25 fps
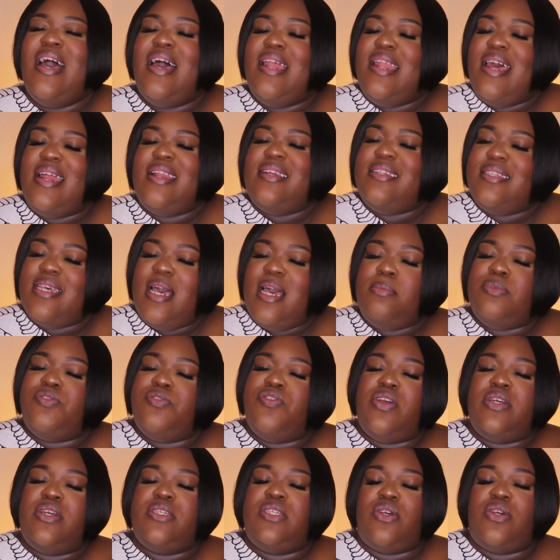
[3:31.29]
a lot of times
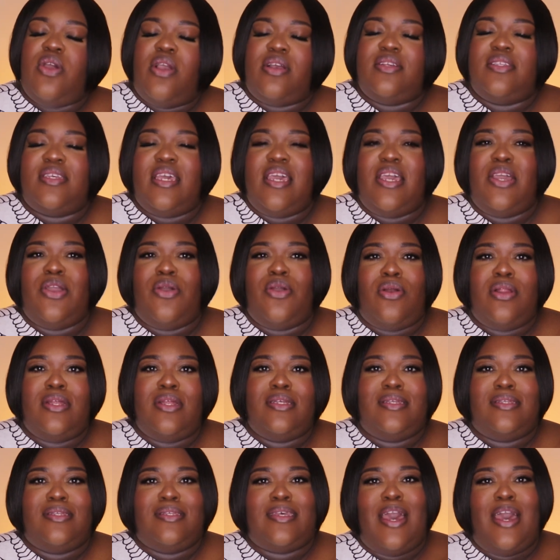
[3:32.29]
for us dark skinned
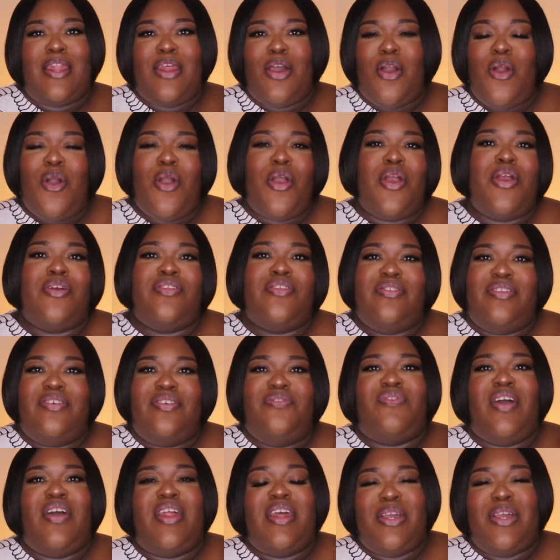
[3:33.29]
girlies, it's kind of hard to
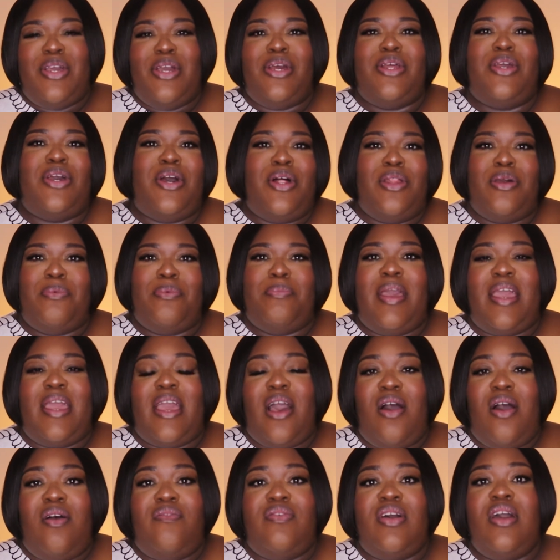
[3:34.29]
find a good color
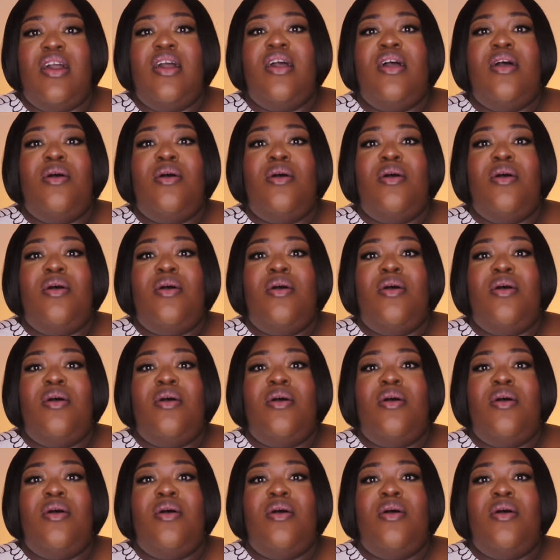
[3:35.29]
payoff.